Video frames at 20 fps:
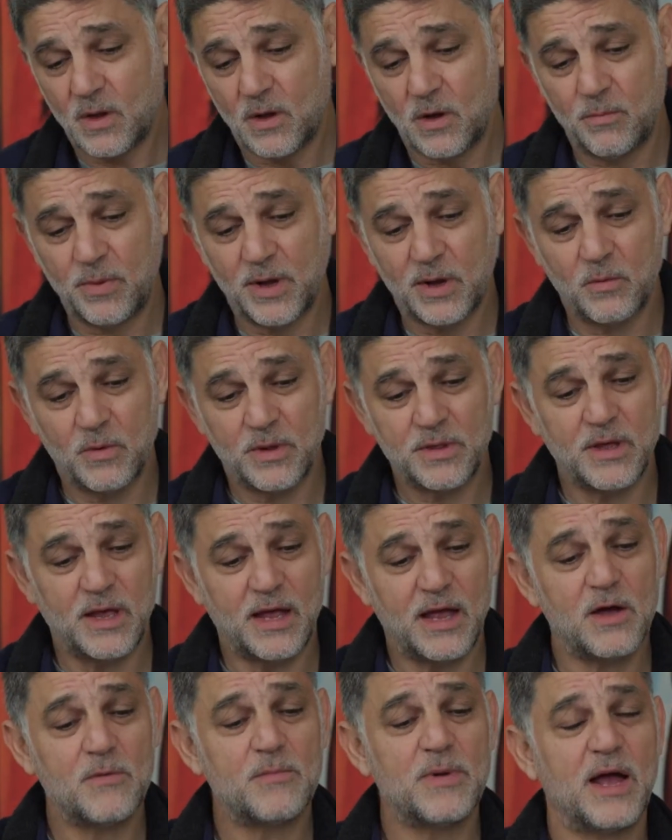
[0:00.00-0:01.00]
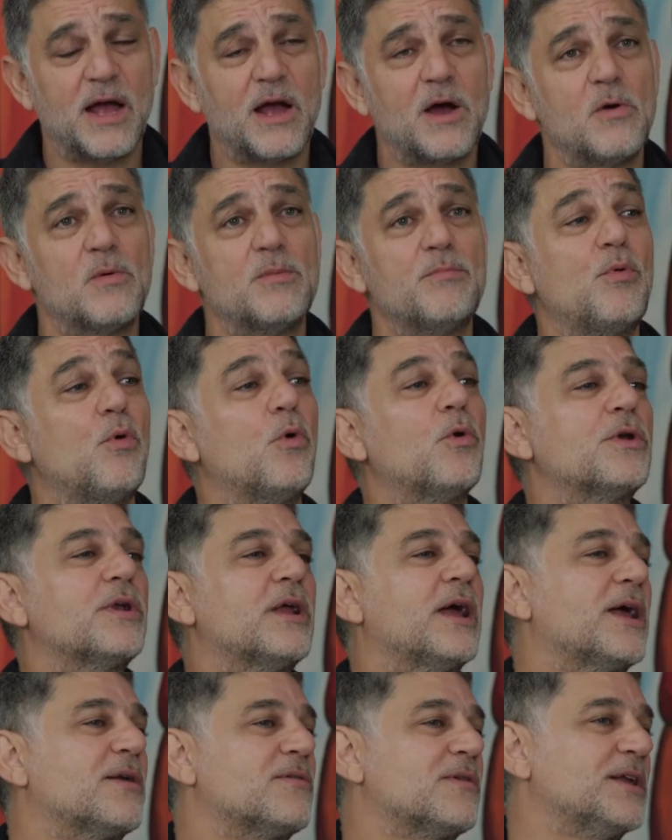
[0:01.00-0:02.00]
about whether how important
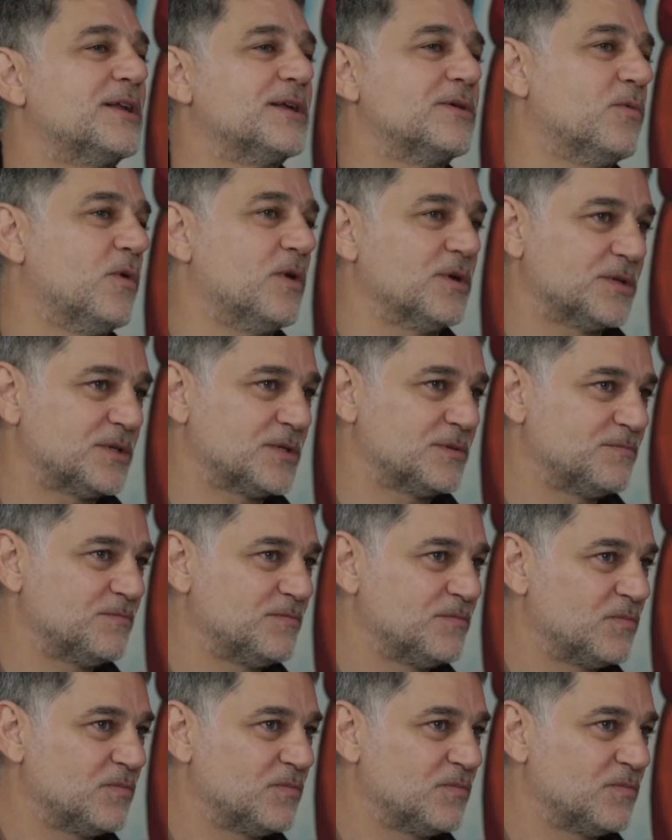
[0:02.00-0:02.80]
handwriting was,